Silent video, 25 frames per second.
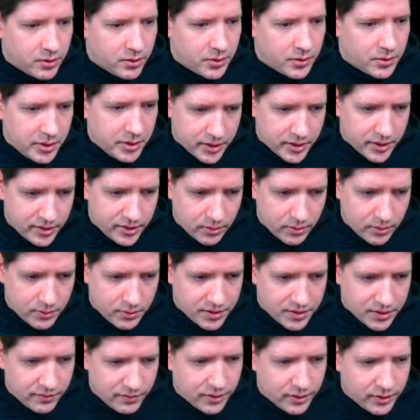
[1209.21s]
There's no
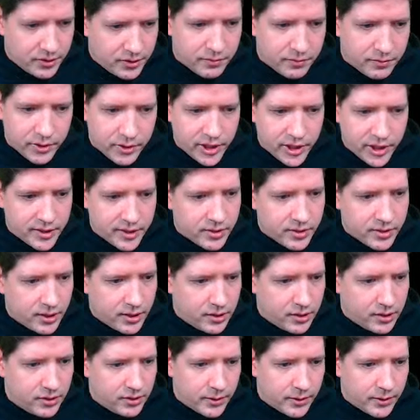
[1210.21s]
reason for an extra
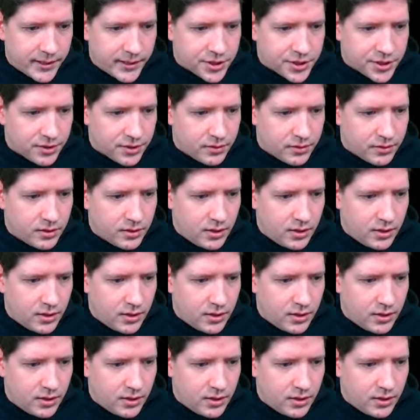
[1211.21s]
indirection.